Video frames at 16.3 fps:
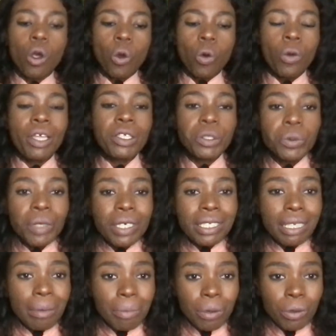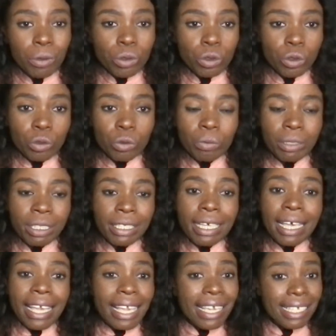where you were supposed to be
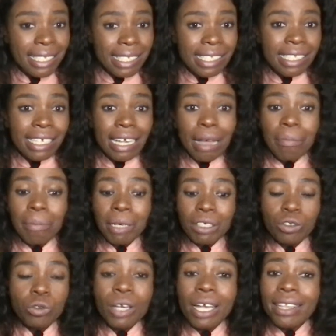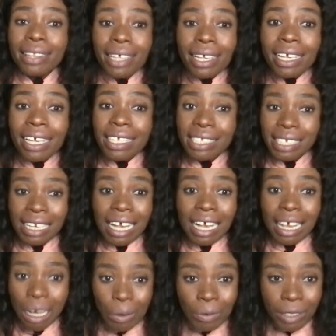a singer, but you are there as an
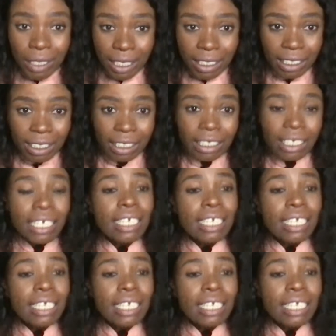accountant,